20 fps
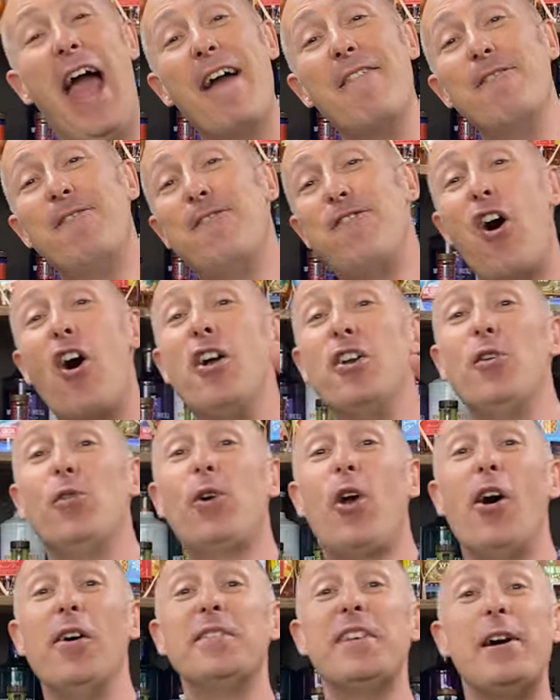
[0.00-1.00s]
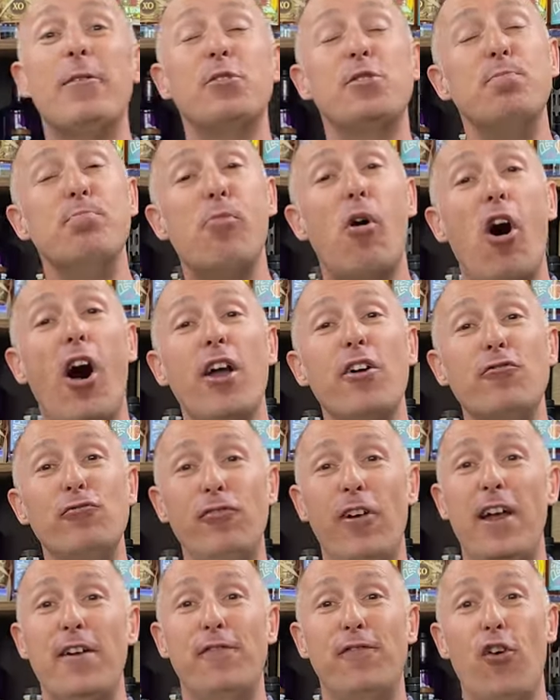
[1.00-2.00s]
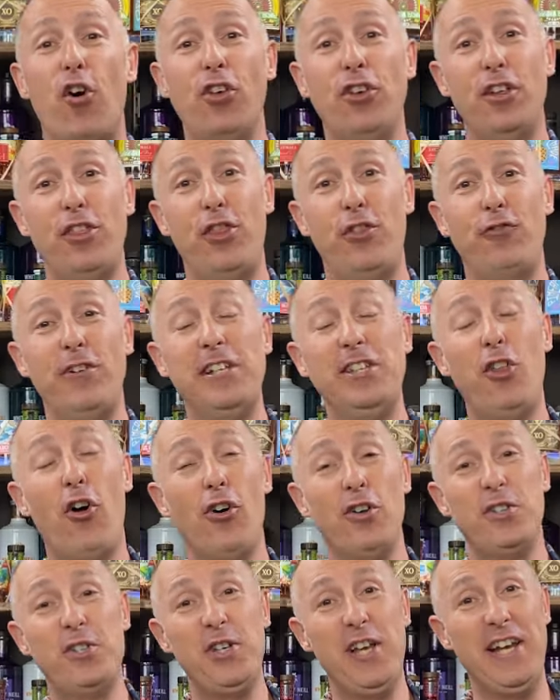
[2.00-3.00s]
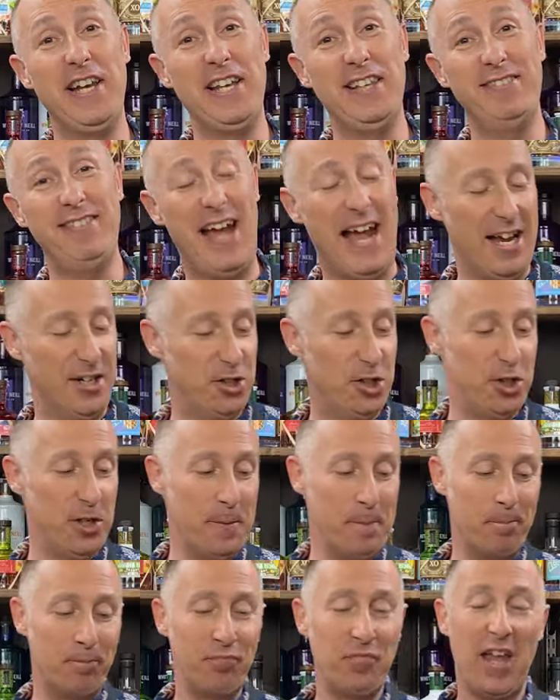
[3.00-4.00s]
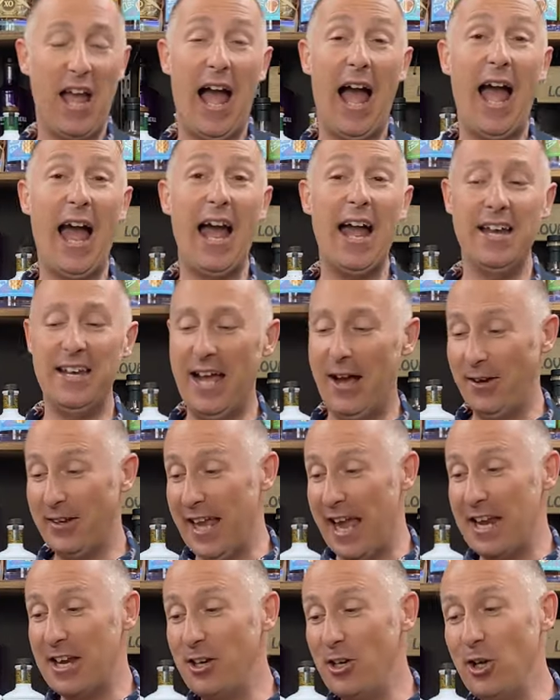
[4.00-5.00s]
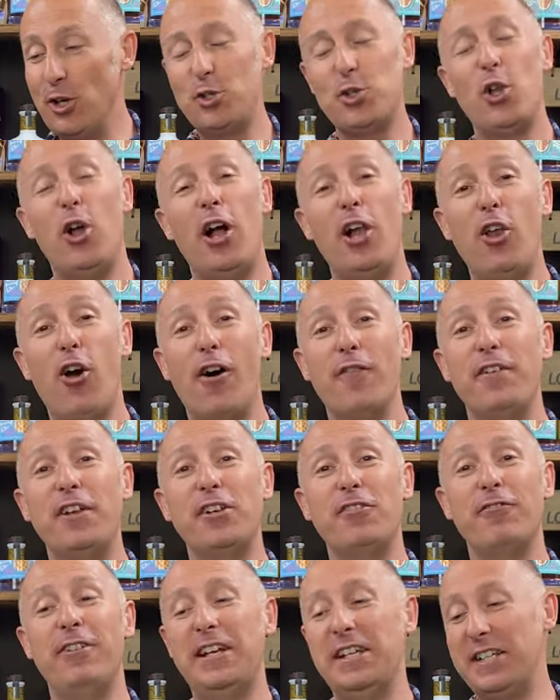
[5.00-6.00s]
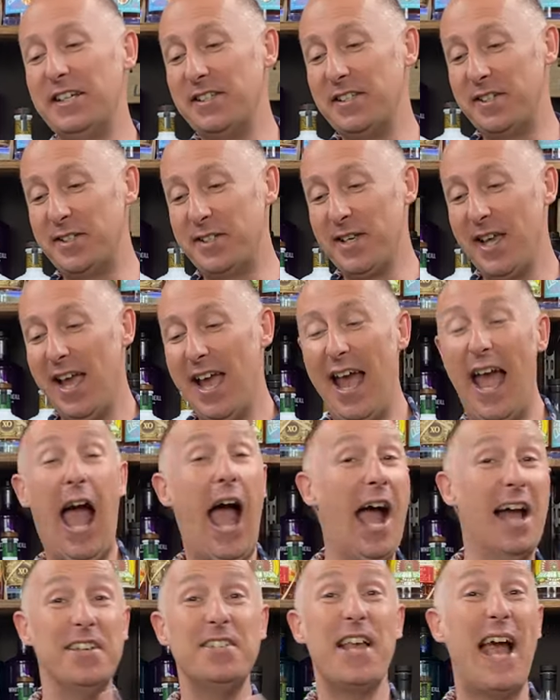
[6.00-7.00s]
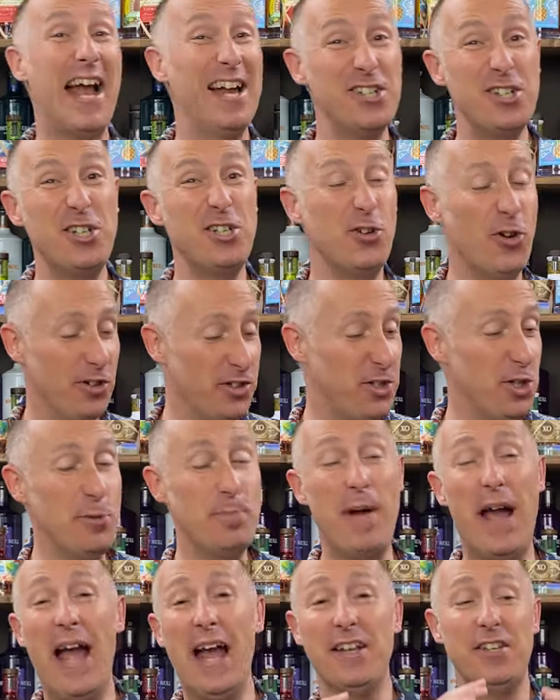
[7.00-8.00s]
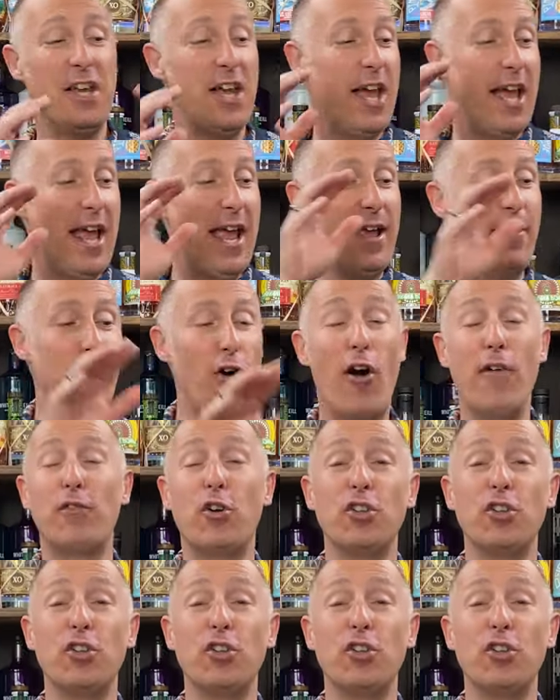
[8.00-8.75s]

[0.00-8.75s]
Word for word: and final cocktail is my riff on the three dots and a dash. Uh, now again, it looks like a lot of ingredients. Uh, it's actually not too bad. If I've